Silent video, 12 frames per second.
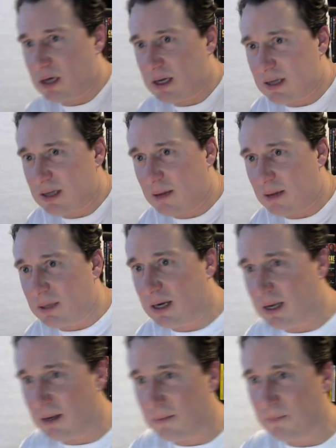had typed it
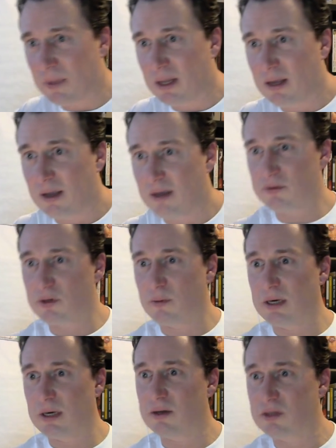in. If
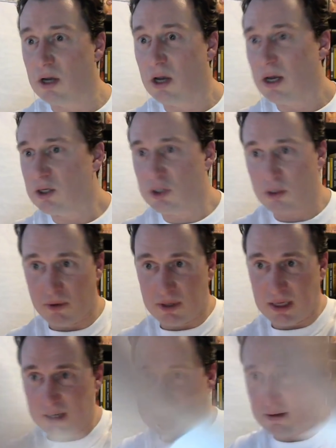someone else, super
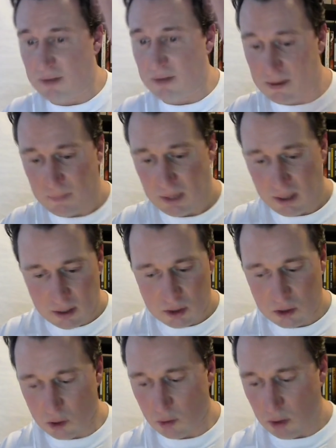addictive. Yeah.
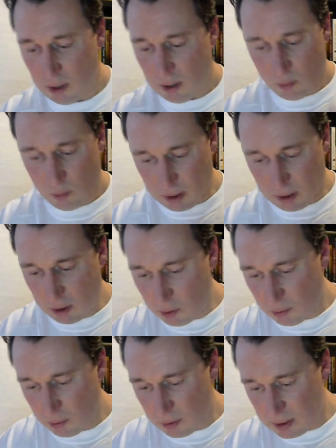So we're going to go
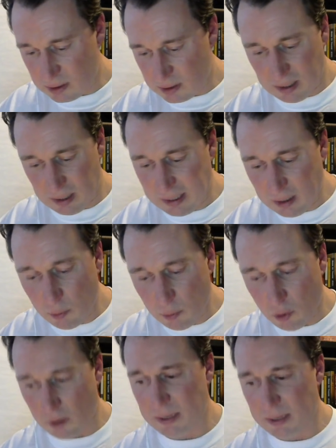through this a little
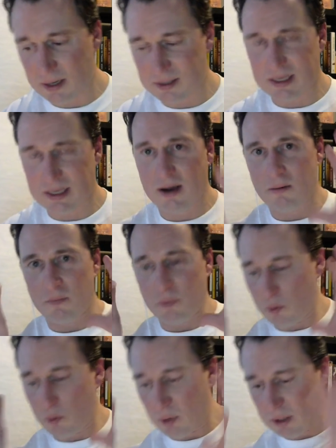more, because now
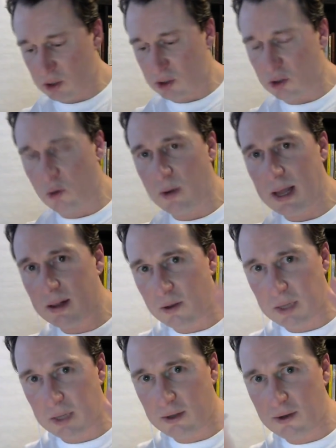with the Zoella
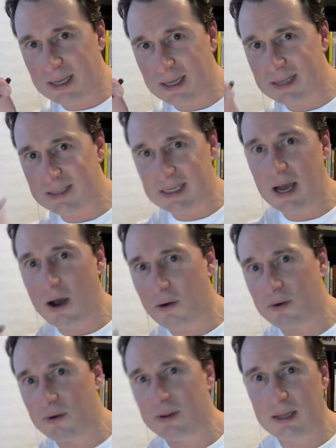thing, you can see how
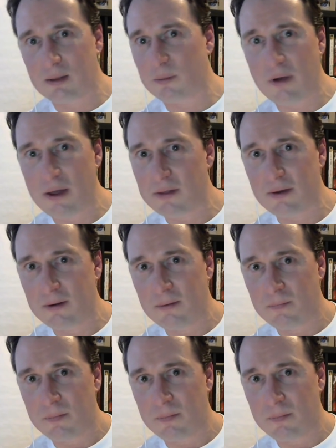her little brother